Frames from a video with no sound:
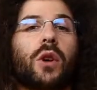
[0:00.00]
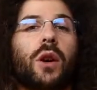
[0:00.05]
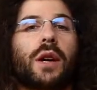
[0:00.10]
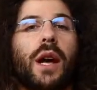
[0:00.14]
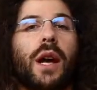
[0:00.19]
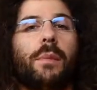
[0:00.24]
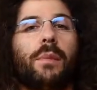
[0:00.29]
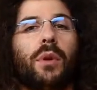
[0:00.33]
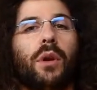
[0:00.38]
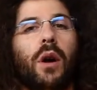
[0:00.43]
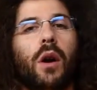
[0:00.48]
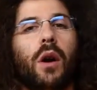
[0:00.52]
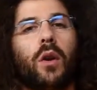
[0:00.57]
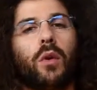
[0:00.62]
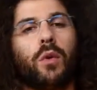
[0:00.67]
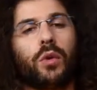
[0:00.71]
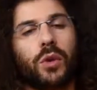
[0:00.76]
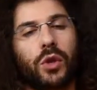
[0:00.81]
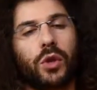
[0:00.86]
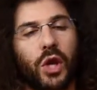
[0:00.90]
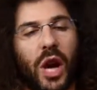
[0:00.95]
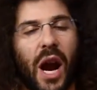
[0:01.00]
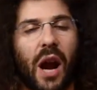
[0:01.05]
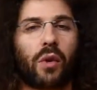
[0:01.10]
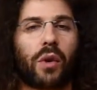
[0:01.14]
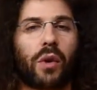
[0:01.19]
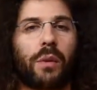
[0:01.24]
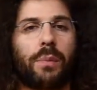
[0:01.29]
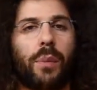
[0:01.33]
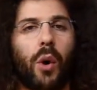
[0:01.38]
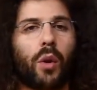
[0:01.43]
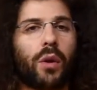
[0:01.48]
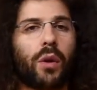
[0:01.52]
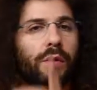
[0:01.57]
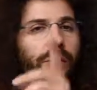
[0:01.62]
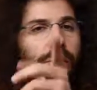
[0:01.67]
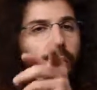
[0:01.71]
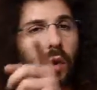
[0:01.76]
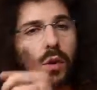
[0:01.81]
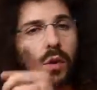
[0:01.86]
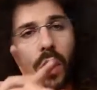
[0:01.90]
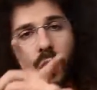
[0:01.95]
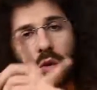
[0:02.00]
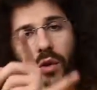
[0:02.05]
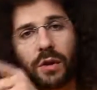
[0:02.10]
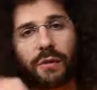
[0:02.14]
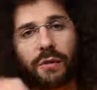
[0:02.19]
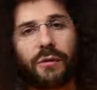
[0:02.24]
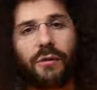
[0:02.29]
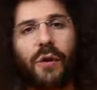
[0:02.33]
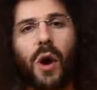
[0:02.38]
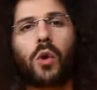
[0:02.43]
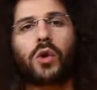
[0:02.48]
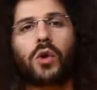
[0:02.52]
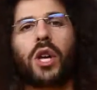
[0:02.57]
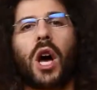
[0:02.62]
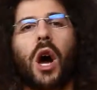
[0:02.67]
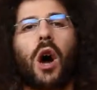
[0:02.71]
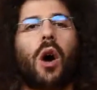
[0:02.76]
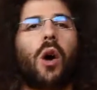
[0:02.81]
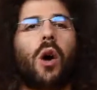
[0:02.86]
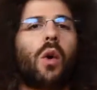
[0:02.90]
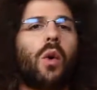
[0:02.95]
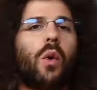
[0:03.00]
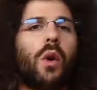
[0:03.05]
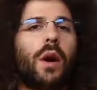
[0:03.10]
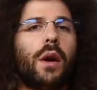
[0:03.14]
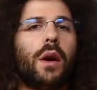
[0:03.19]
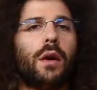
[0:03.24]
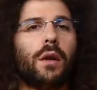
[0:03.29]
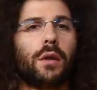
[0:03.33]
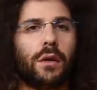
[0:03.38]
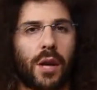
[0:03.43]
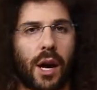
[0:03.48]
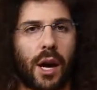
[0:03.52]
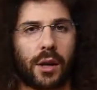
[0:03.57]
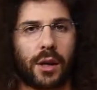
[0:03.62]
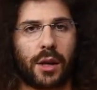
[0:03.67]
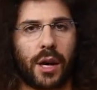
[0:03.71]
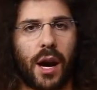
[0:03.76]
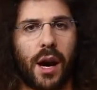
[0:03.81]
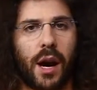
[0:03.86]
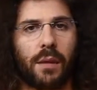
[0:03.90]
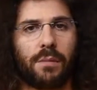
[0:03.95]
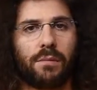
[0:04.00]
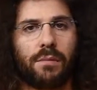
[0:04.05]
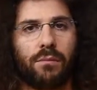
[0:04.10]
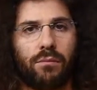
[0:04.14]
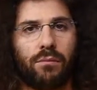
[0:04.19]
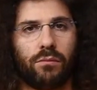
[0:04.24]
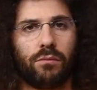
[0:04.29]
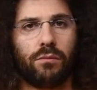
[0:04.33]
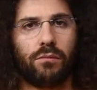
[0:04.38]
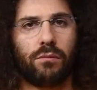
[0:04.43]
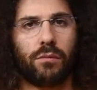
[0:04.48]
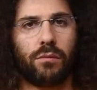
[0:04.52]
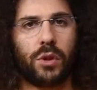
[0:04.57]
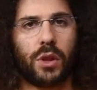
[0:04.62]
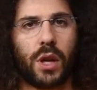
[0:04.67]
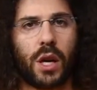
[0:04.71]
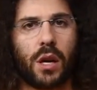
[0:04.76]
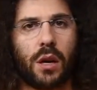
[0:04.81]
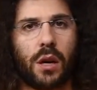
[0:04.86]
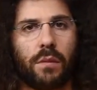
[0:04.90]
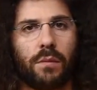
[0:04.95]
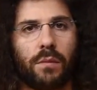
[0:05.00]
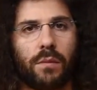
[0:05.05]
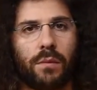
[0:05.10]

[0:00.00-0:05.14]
are down below. Jared, PolandFronosPhoto.com. See ya.